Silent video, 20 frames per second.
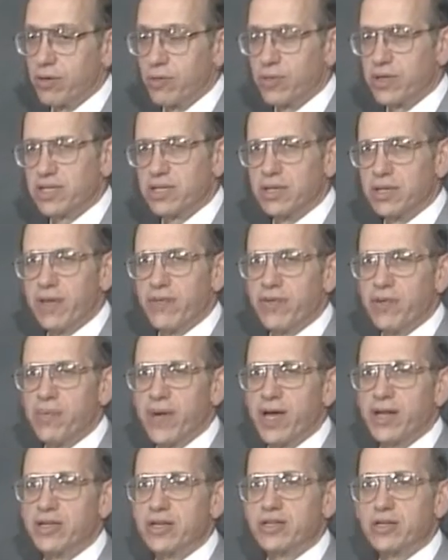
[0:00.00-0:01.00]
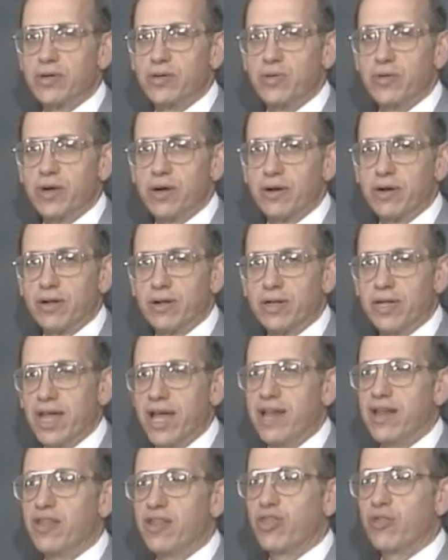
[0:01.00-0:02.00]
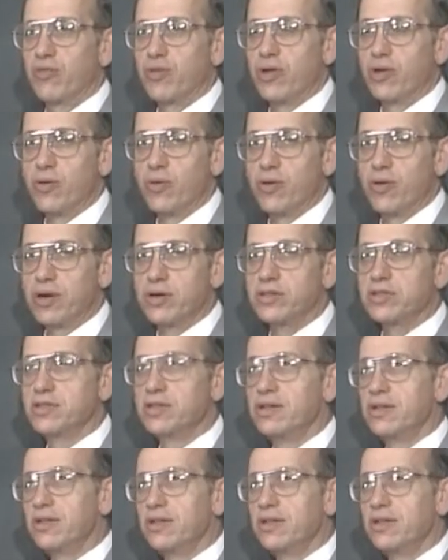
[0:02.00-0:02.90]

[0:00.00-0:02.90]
What's 11 minus a quarter? 10 3/4.